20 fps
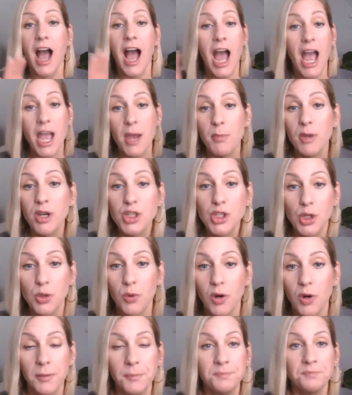I am a
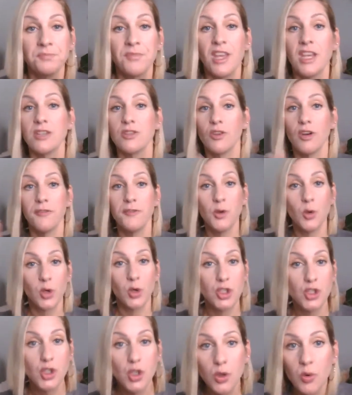doer. So if you're
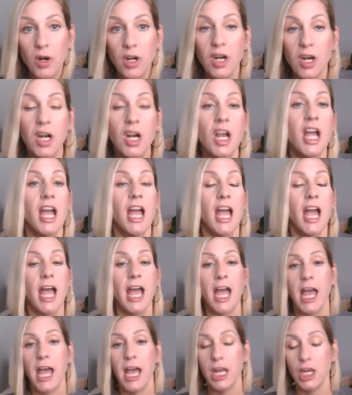a doer
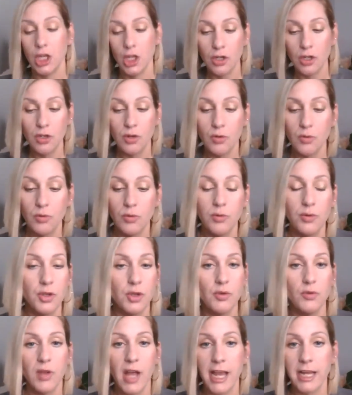and
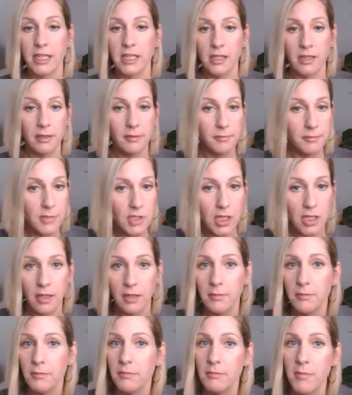you like
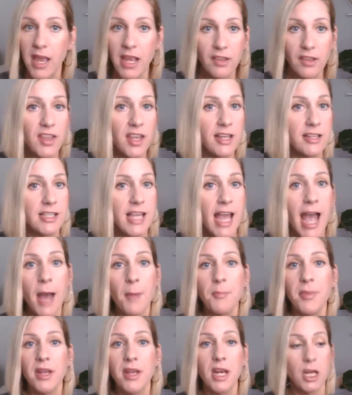to make things
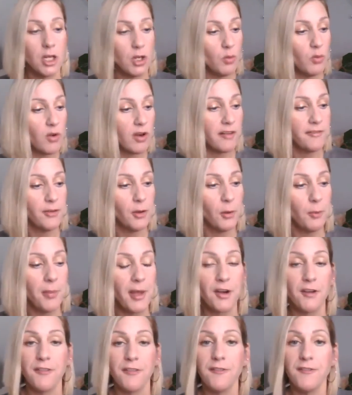happen and you want to feel
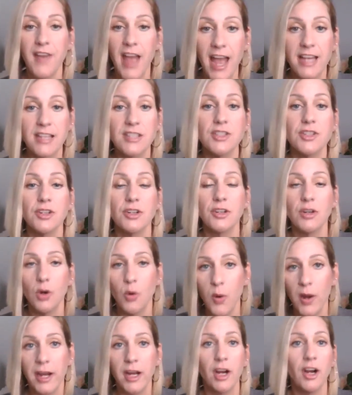better faster,
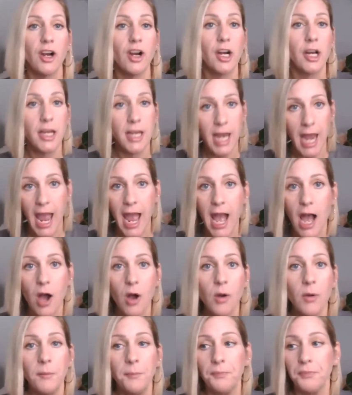quicker
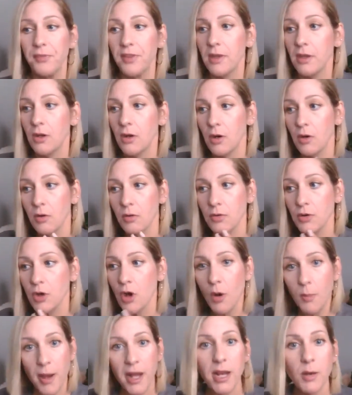now, you know,
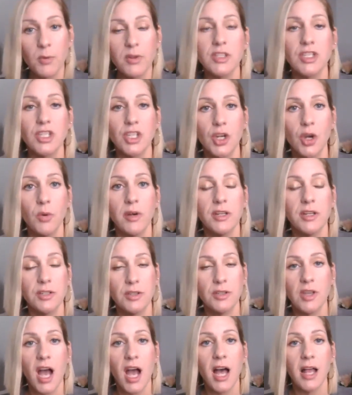nobody wants to go
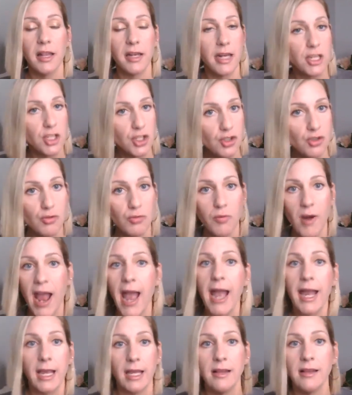into the holidays
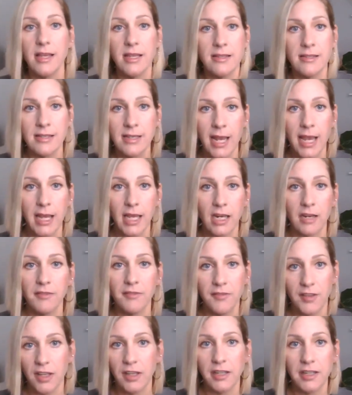dragging these negative
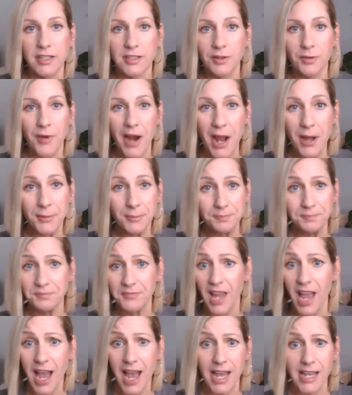feelings around.
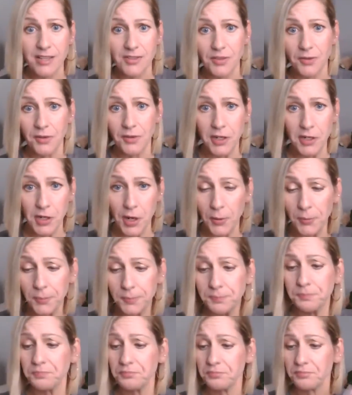I certainly don't.